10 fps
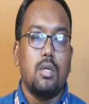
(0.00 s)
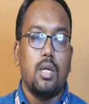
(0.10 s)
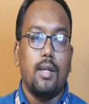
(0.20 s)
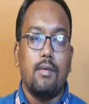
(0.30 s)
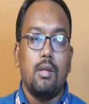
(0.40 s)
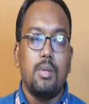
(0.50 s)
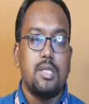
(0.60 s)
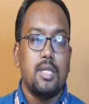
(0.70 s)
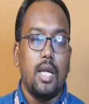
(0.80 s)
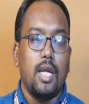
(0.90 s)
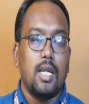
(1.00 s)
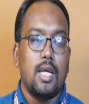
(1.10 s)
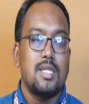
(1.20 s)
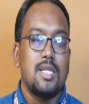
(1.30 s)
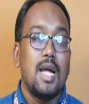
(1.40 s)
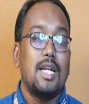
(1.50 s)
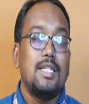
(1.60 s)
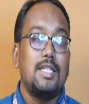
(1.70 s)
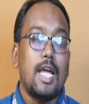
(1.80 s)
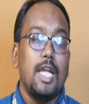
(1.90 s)
it will be saying it as
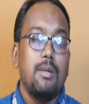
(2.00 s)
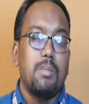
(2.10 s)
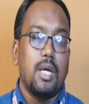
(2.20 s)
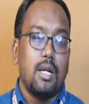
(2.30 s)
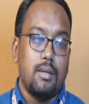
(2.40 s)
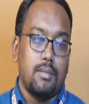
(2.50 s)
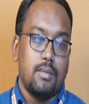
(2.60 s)
type error.